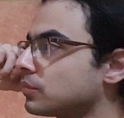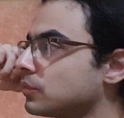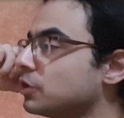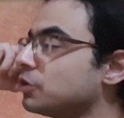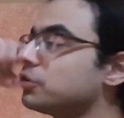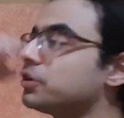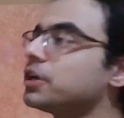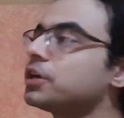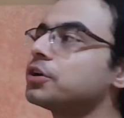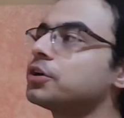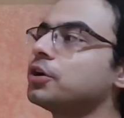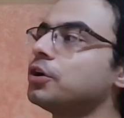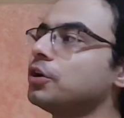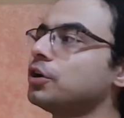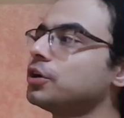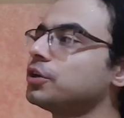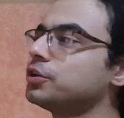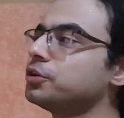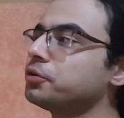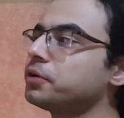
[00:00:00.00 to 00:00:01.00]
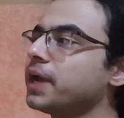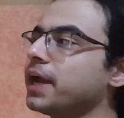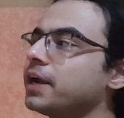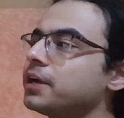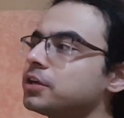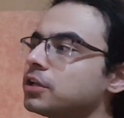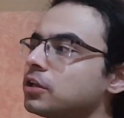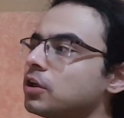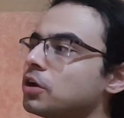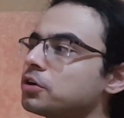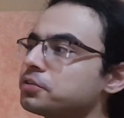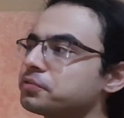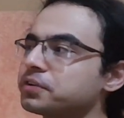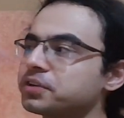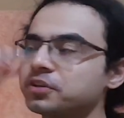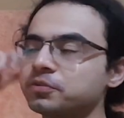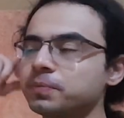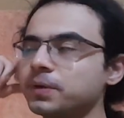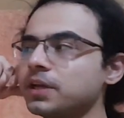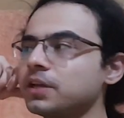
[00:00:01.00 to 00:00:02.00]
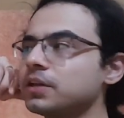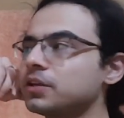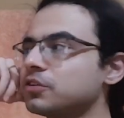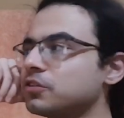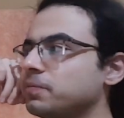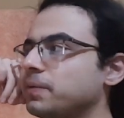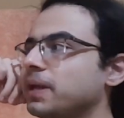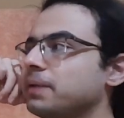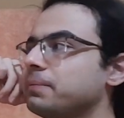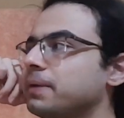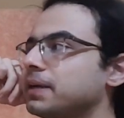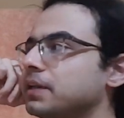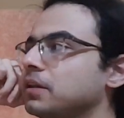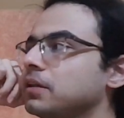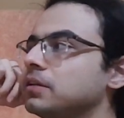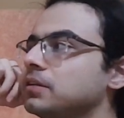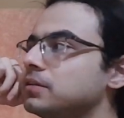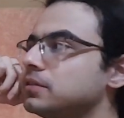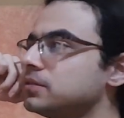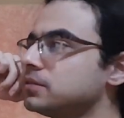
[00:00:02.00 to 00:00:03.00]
You did good. You gained a lot of experience, Melmetal.